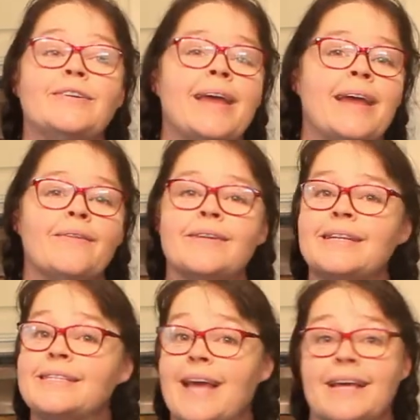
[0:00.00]
You can't
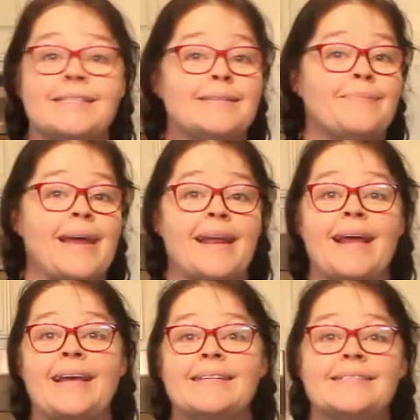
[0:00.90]
really taste the
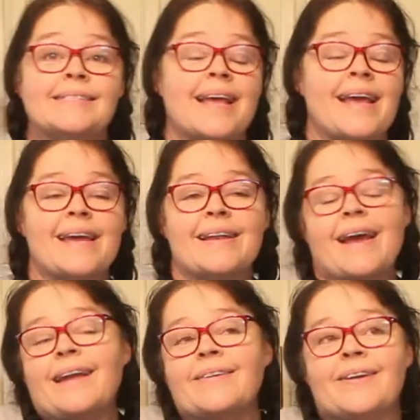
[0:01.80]
mayonnaise, and
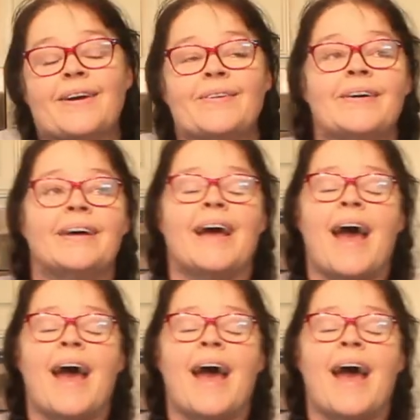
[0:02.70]
I don't know,